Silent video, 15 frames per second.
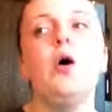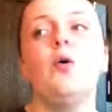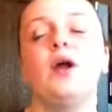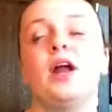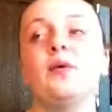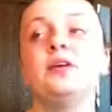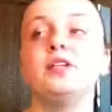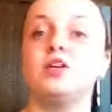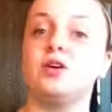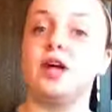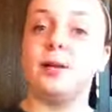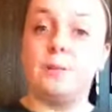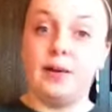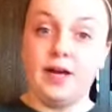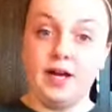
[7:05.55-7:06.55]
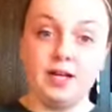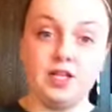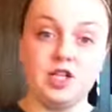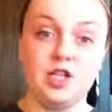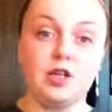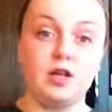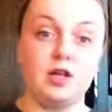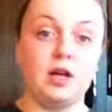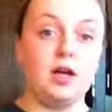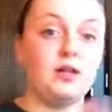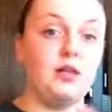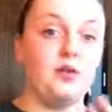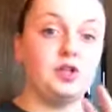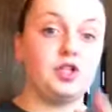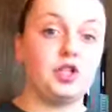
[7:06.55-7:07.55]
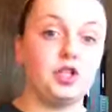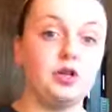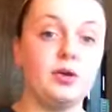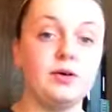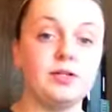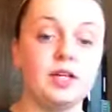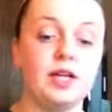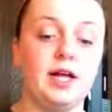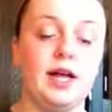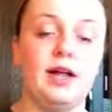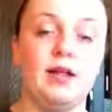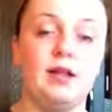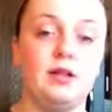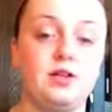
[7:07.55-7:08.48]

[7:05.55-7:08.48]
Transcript: when I went to go get Peach, the, there was two I was gonna get.